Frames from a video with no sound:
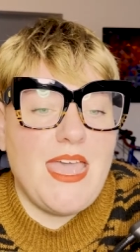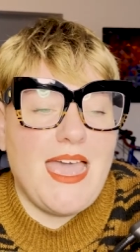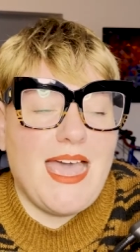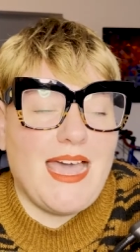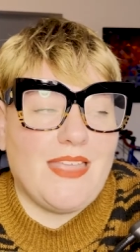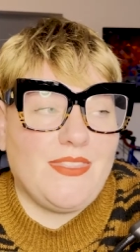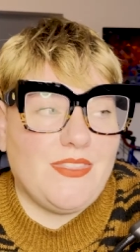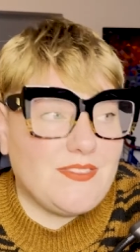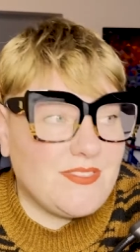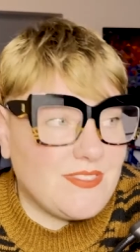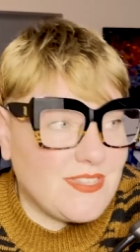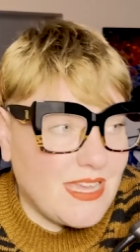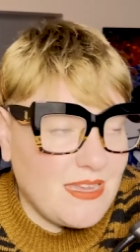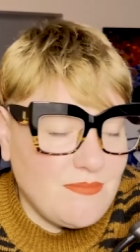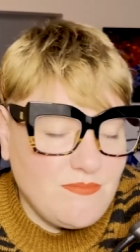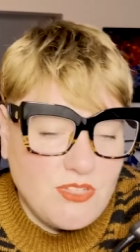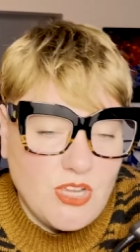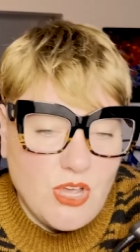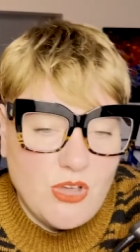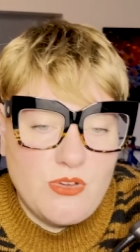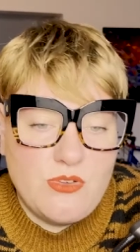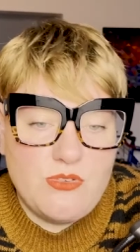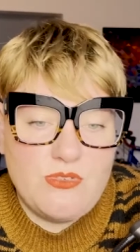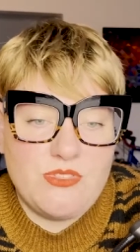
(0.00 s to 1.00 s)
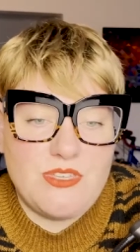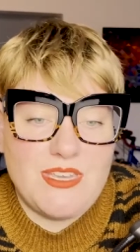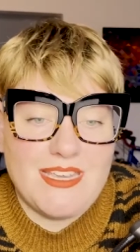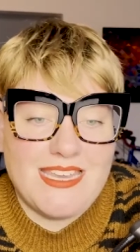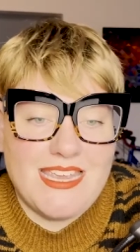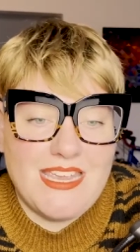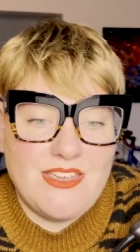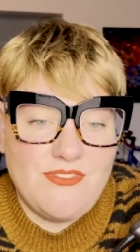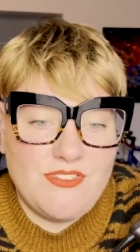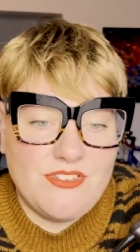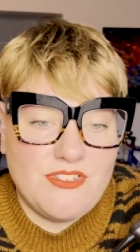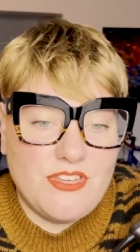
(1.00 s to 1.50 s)
and the same dose
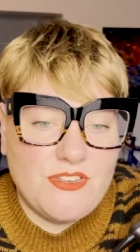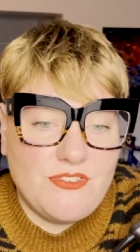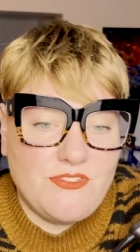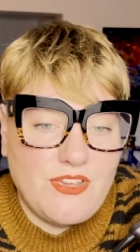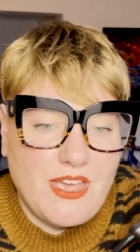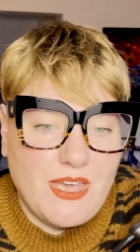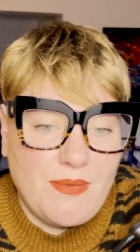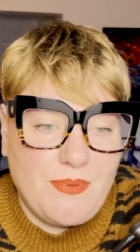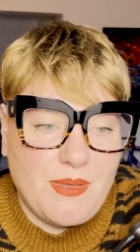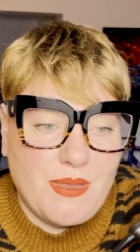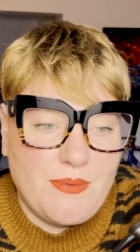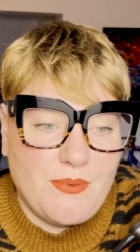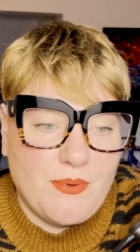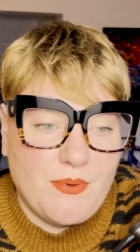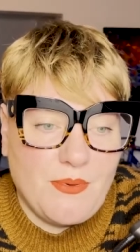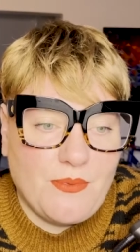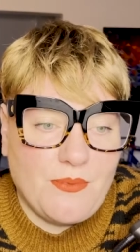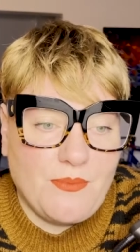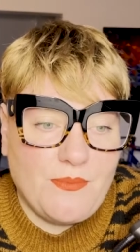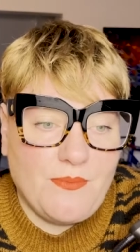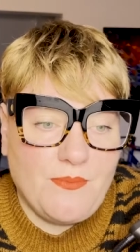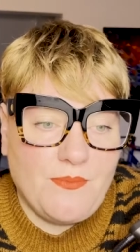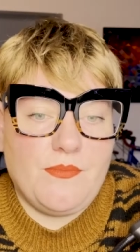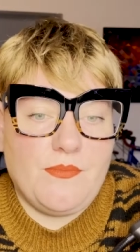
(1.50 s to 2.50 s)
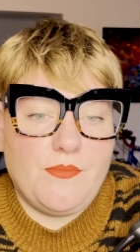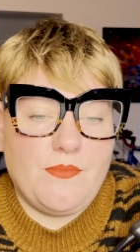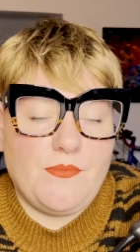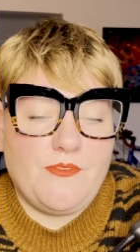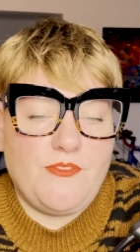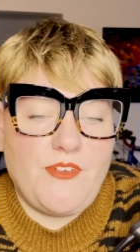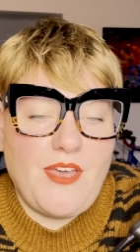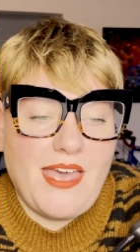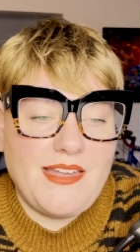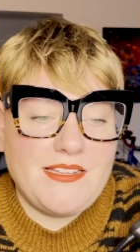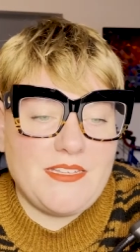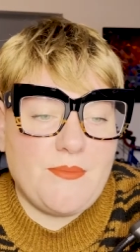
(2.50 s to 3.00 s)
given to fat people.
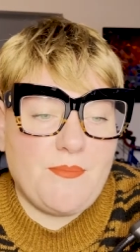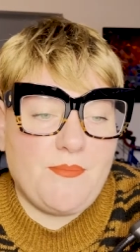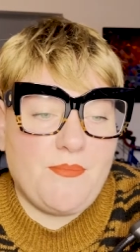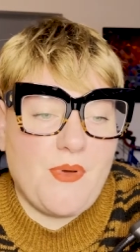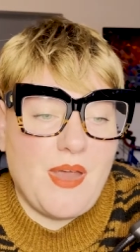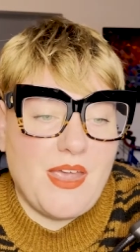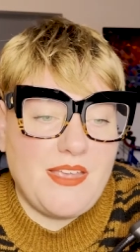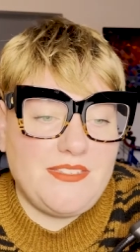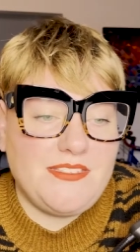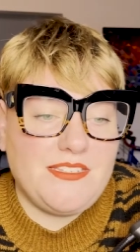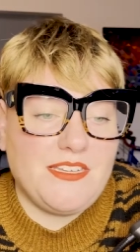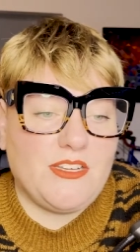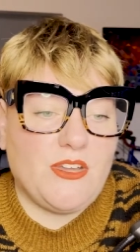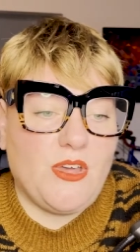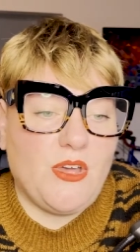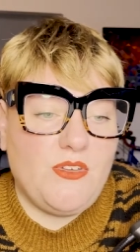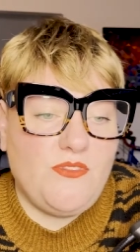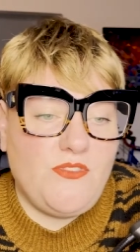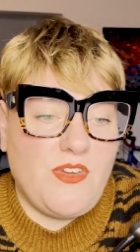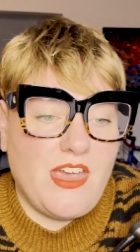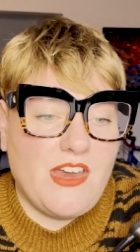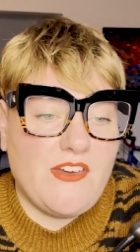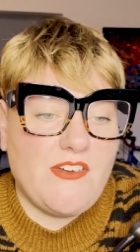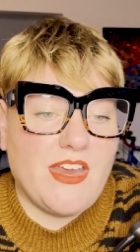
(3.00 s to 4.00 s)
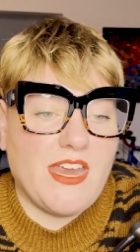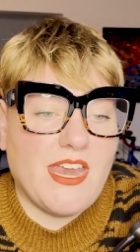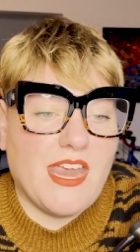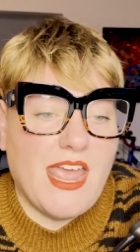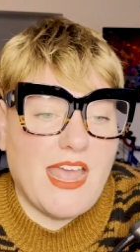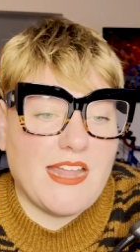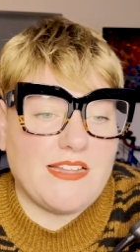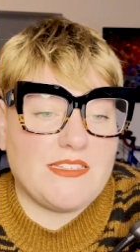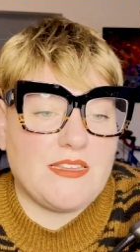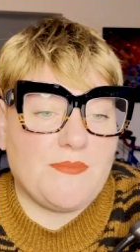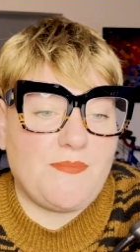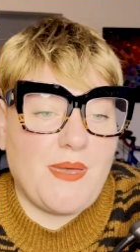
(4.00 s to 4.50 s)
Fat, breast, and ovarian
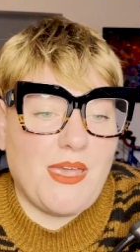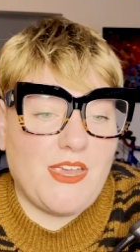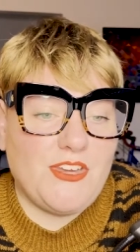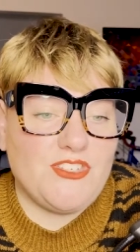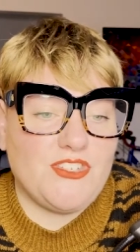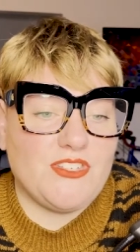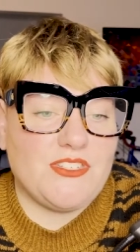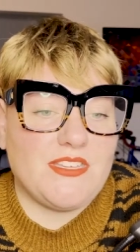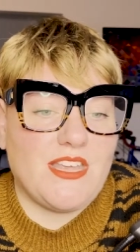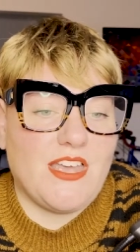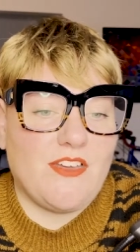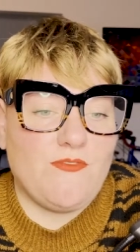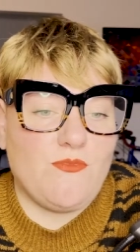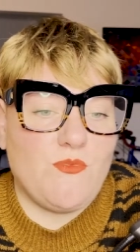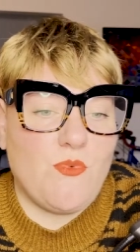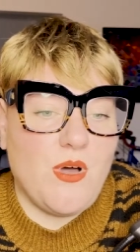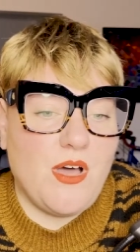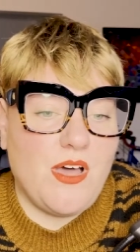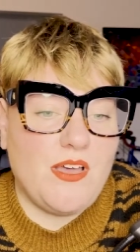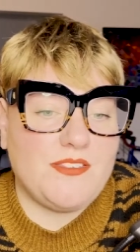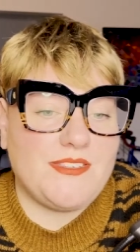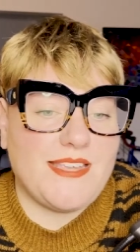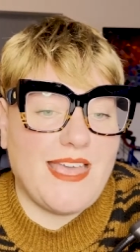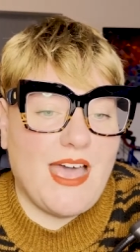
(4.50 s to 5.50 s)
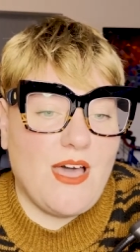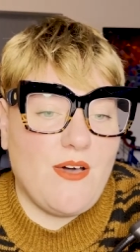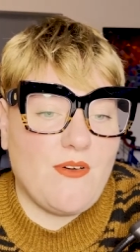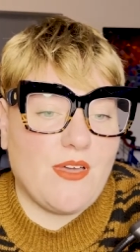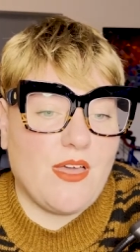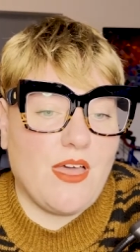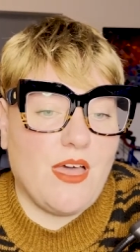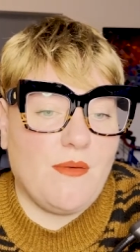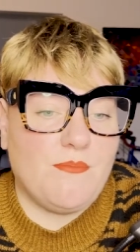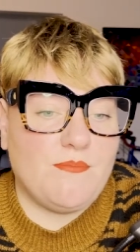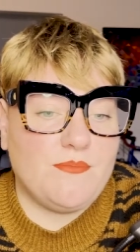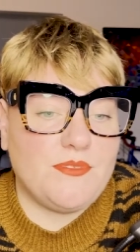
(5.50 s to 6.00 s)
cancer patients have worse
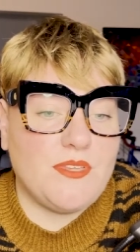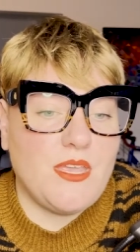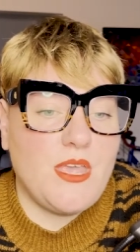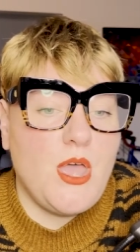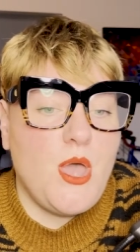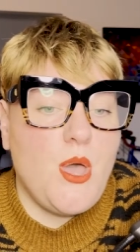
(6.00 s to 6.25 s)
outcomes,